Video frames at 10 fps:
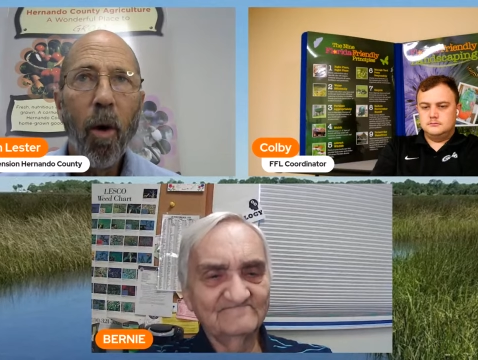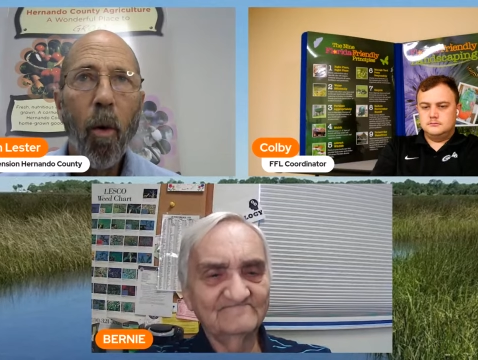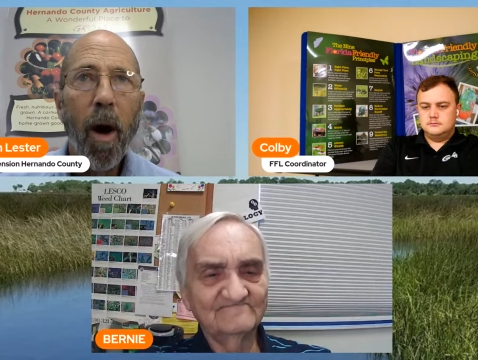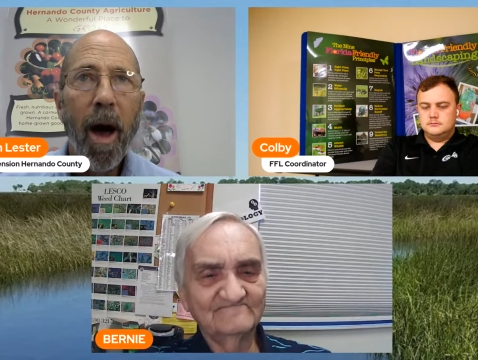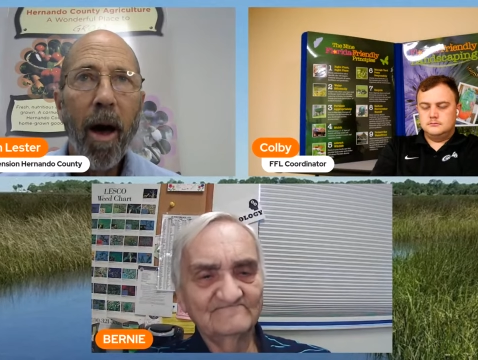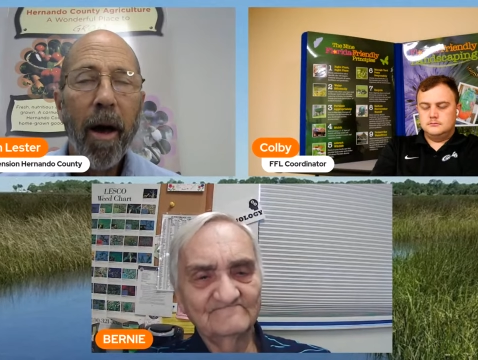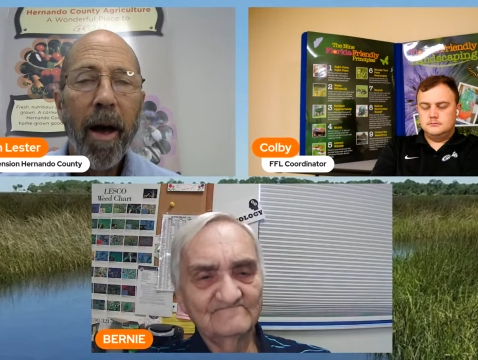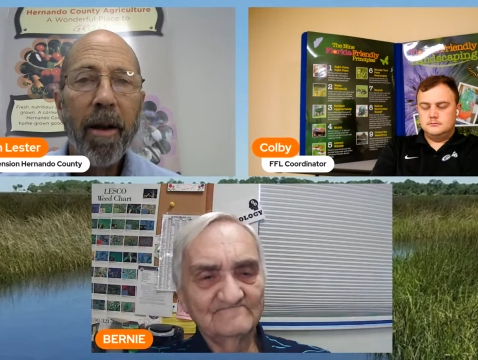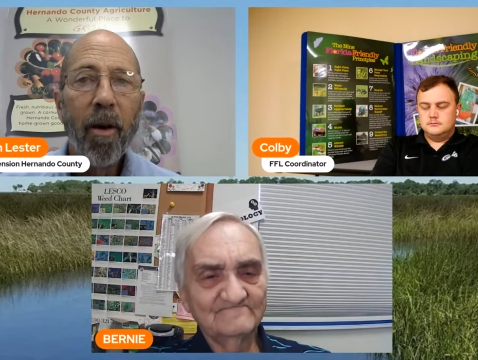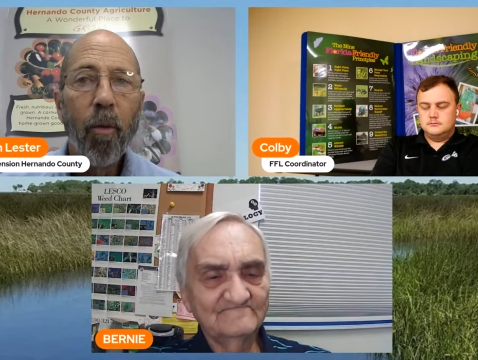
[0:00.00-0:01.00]
Speaker 1: a while,
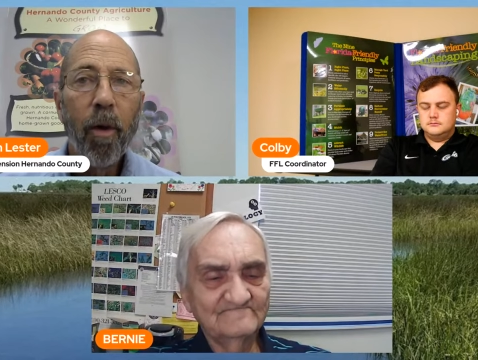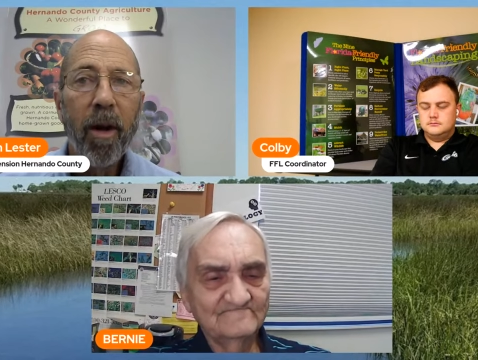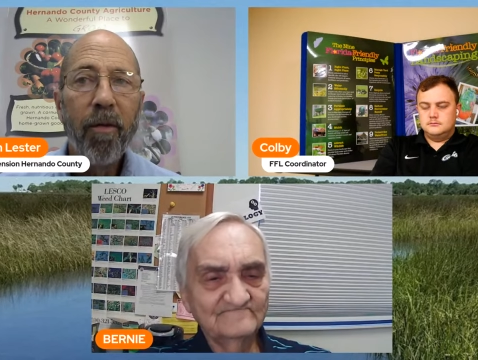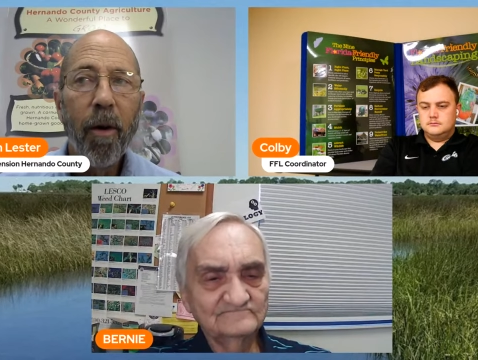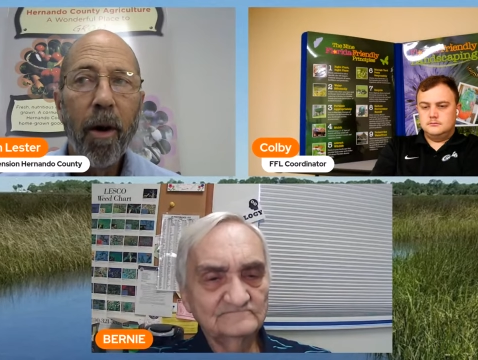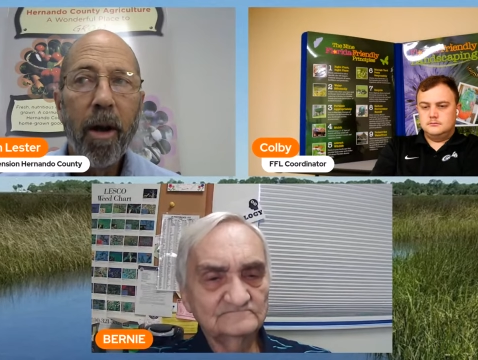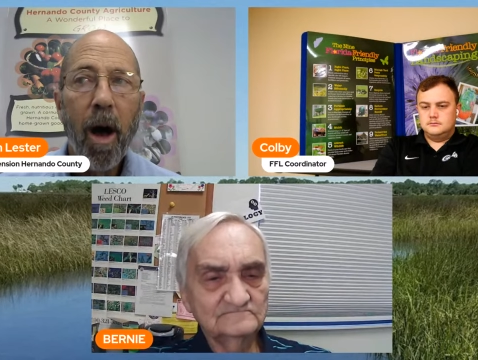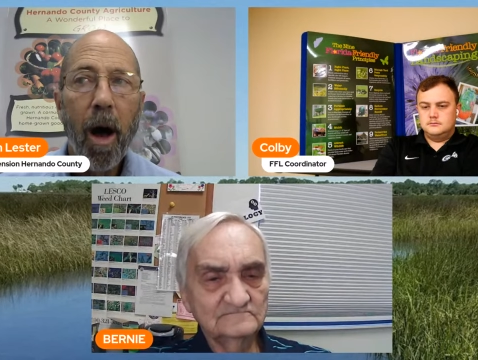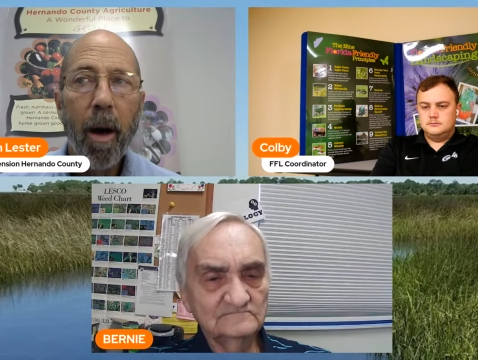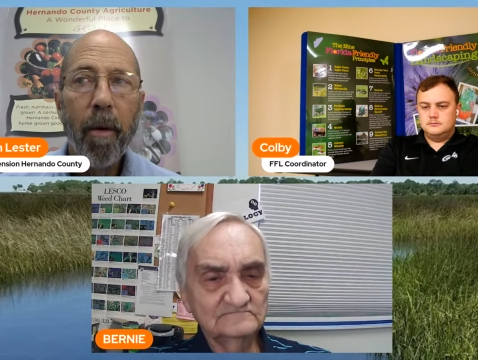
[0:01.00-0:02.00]
and they're really very
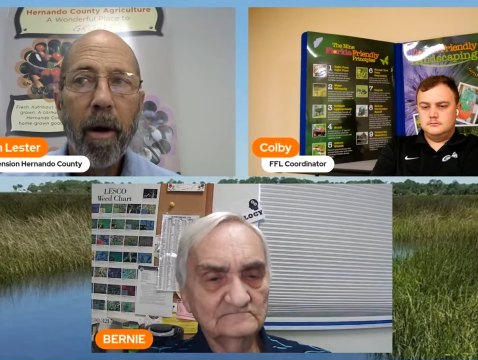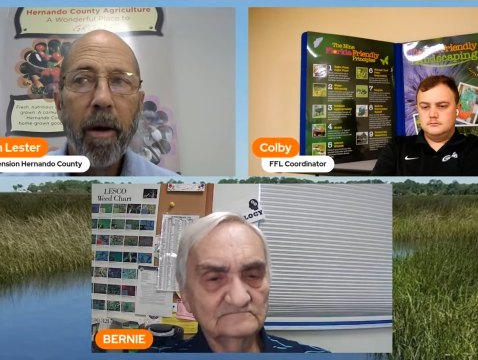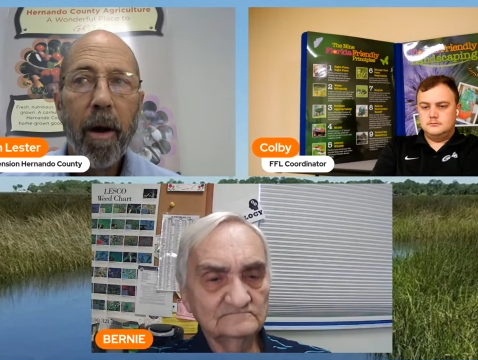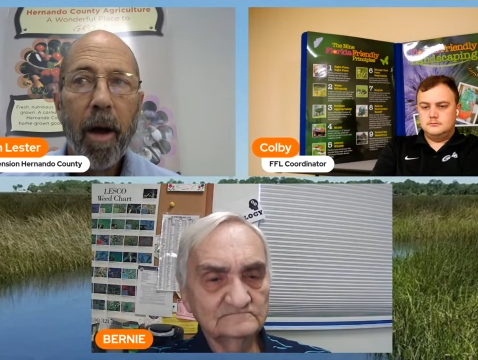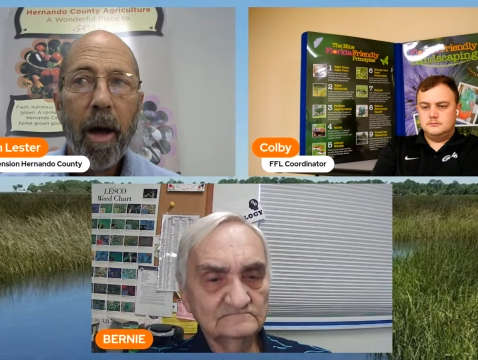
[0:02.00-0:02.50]
common.